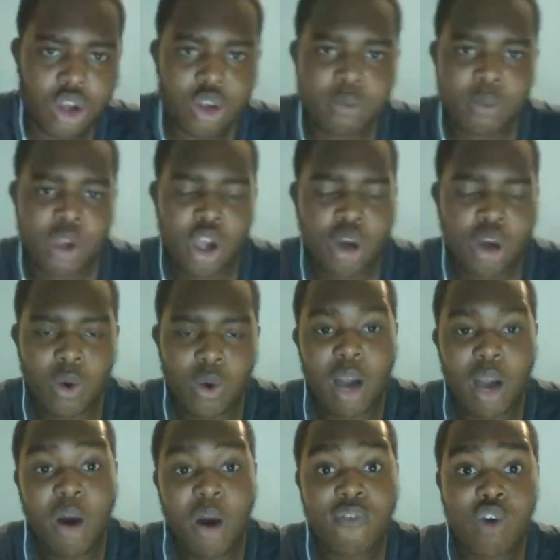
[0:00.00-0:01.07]
Well, apart
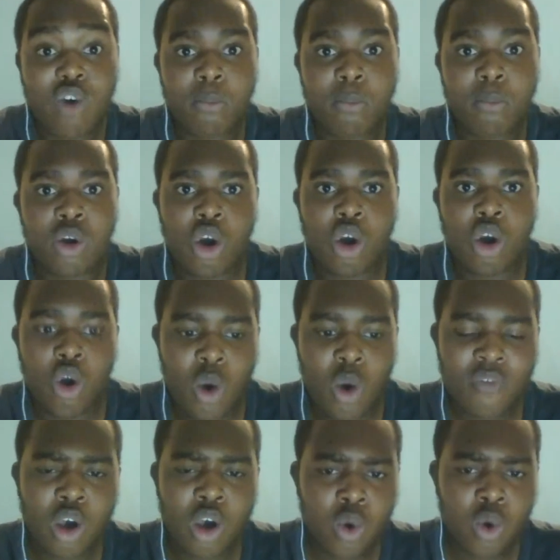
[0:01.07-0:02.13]
from
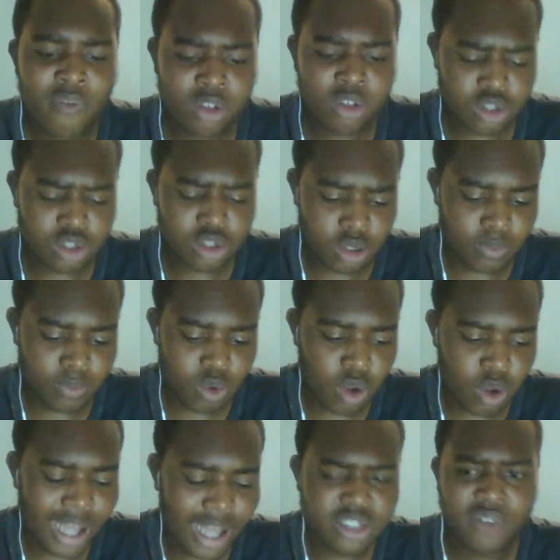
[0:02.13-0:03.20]
whoever's, as
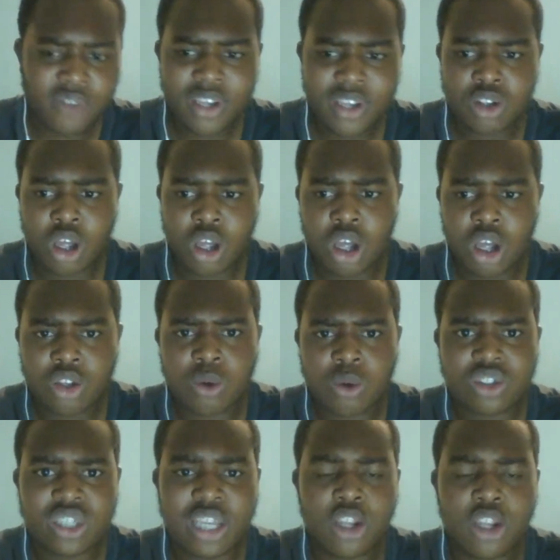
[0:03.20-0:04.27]
I think no one
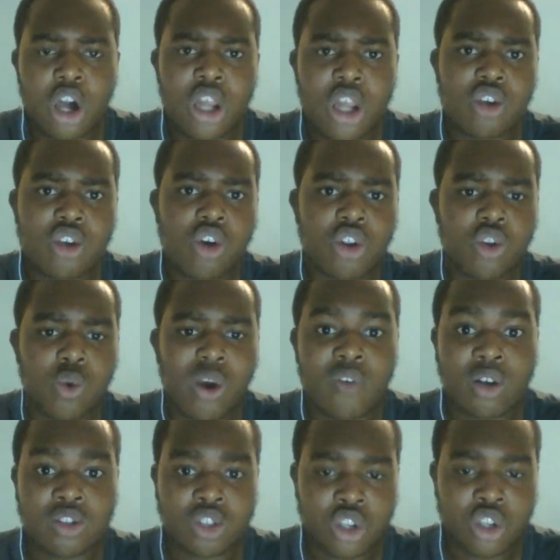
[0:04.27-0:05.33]
said earlier on, whoever's
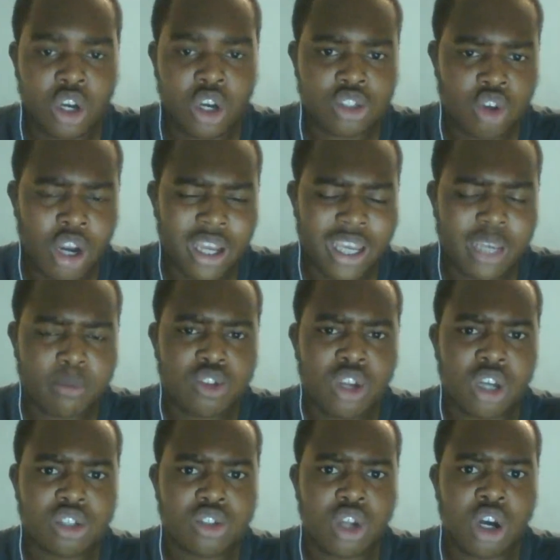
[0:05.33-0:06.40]
going to try and keep touch to
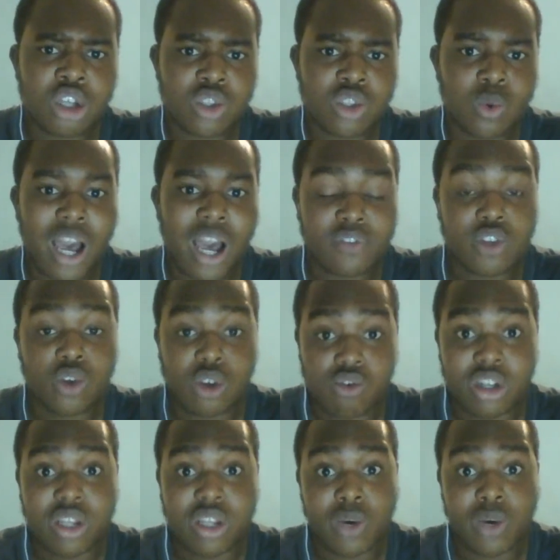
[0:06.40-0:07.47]
Ozil will have to do it really
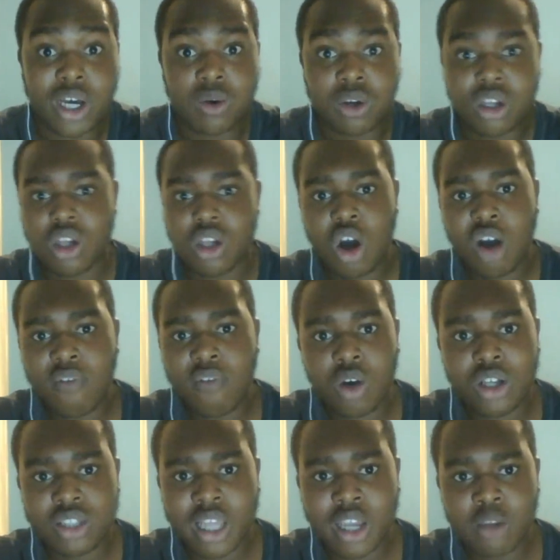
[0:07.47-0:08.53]
well. Otherwise, they
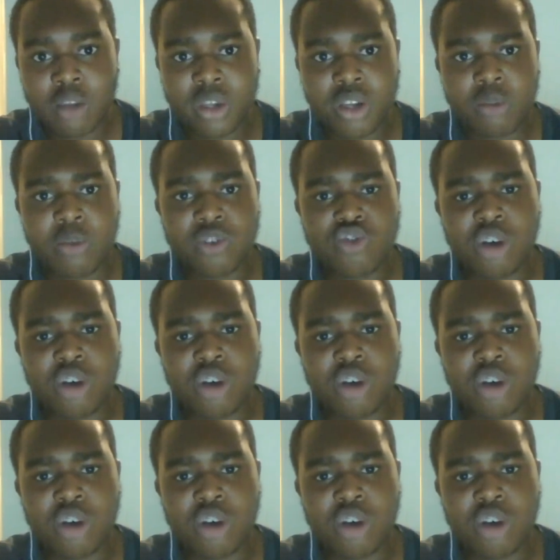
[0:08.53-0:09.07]
could be in a bit of trouble.